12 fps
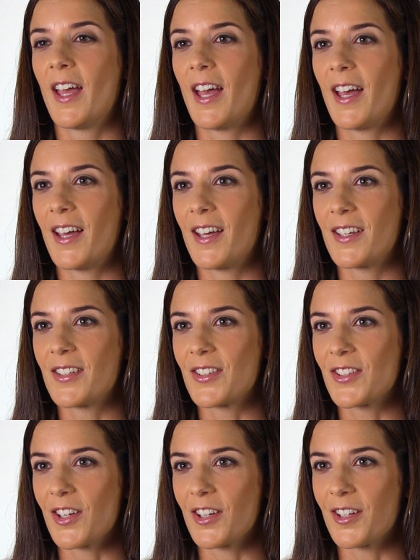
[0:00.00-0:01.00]

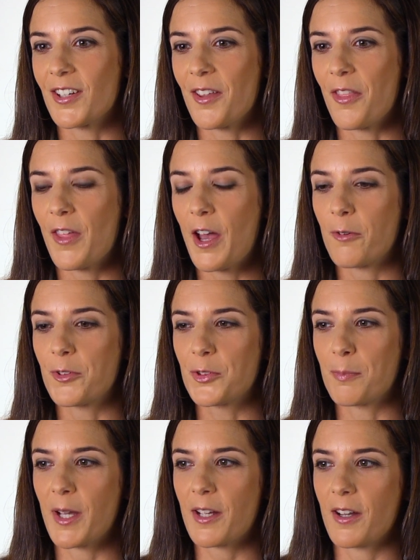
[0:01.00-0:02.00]
And uh, that
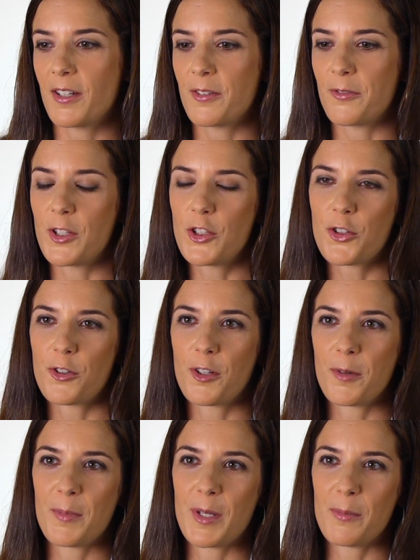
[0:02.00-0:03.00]
was my kind of
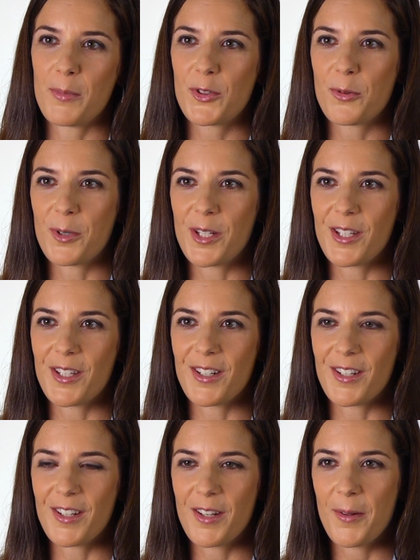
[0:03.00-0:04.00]
interim in
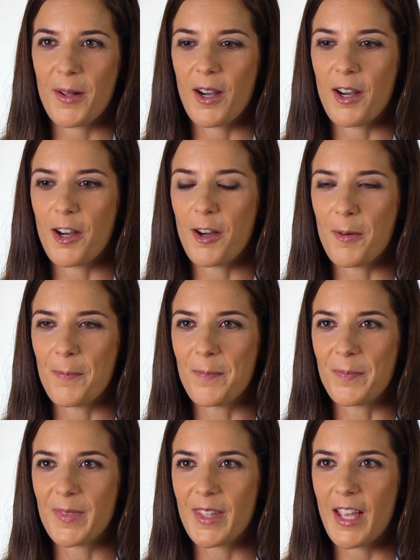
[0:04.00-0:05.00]
between
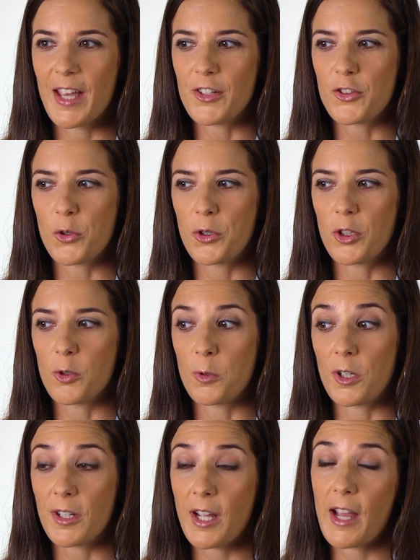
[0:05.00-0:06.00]
um, editorial
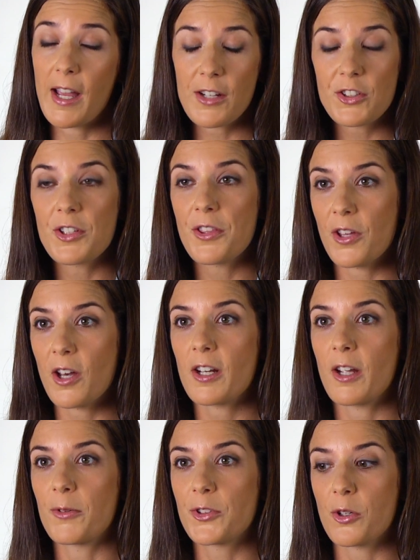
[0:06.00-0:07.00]
work. I actually thought
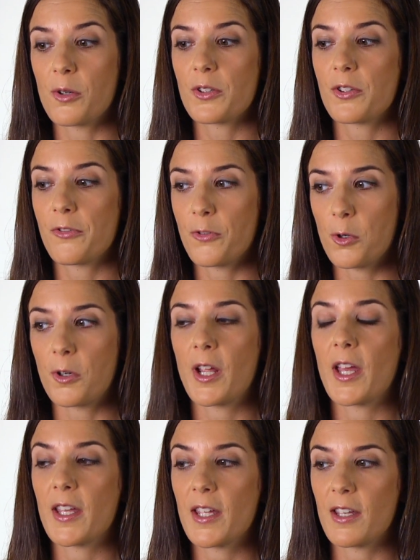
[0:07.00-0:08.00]
I was going to
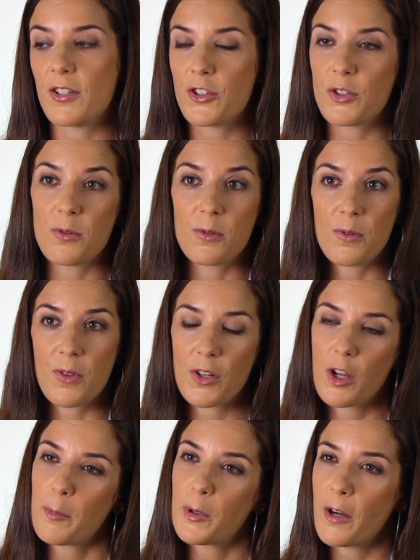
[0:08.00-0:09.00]
foray into the
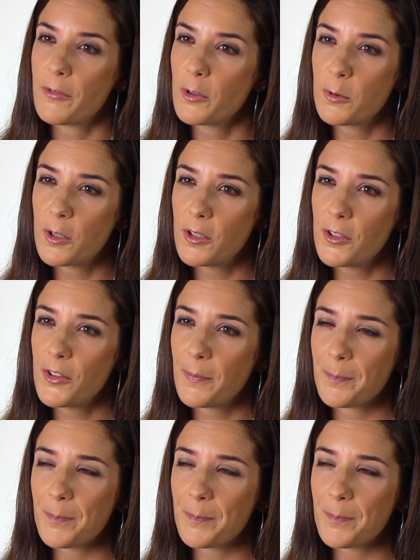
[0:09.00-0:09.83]
nonprofit world.